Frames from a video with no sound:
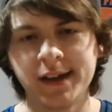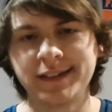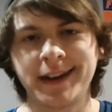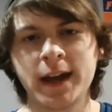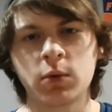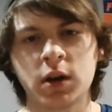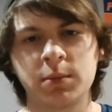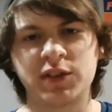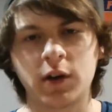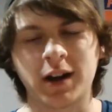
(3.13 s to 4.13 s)
Today we're going to
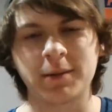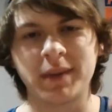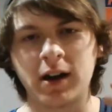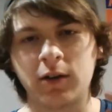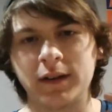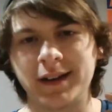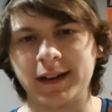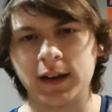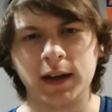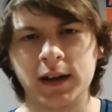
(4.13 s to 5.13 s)
be talking about
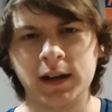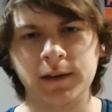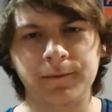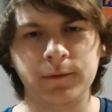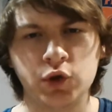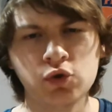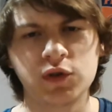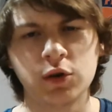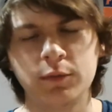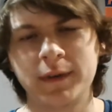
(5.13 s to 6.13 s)
a
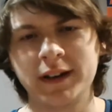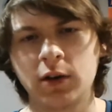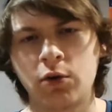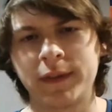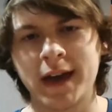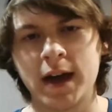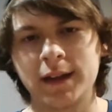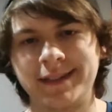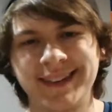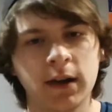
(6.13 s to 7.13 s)
YouTube video
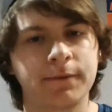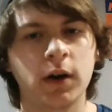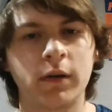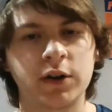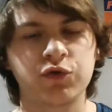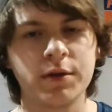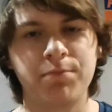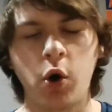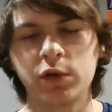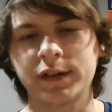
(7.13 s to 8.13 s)
that the NFL actually
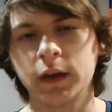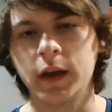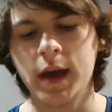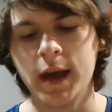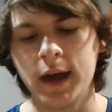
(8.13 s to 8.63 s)
posted,